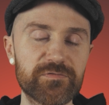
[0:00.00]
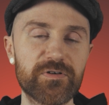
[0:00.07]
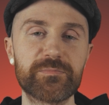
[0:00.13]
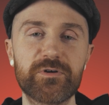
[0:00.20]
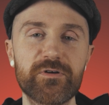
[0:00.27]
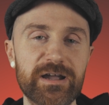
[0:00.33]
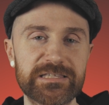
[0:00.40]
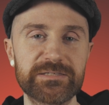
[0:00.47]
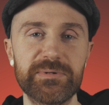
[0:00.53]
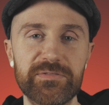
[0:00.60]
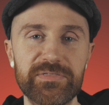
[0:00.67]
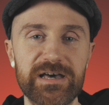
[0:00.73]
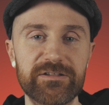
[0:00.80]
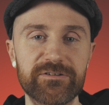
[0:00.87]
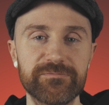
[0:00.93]
if I'm correct
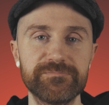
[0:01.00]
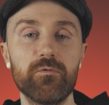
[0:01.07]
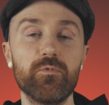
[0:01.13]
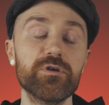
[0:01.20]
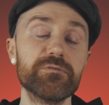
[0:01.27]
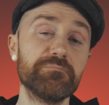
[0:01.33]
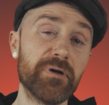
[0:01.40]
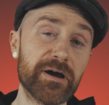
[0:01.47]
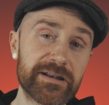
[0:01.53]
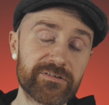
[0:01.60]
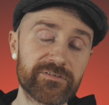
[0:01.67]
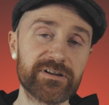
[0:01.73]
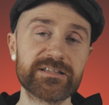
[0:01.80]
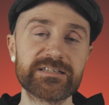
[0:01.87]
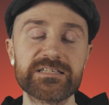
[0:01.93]
about that. One minor
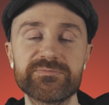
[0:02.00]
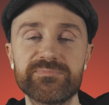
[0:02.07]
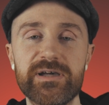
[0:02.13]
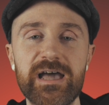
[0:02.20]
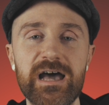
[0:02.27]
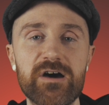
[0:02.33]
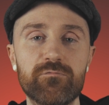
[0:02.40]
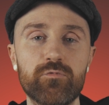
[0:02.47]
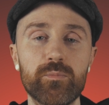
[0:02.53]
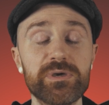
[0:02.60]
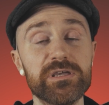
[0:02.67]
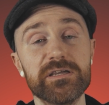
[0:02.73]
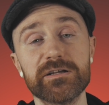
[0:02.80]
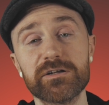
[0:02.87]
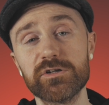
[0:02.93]
criticism I have will
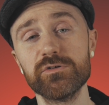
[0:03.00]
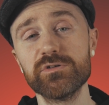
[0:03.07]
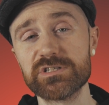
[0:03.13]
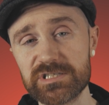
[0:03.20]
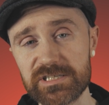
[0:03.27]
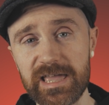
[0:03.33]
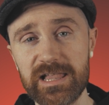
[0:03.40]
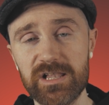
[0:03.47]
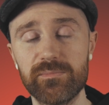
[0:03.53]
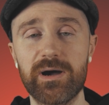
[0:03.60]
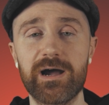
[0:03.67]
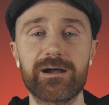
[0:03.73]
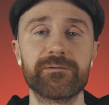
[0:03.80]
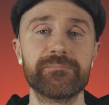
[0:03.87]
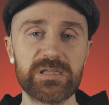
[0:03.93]
be include a scale
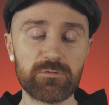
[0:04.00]
bar.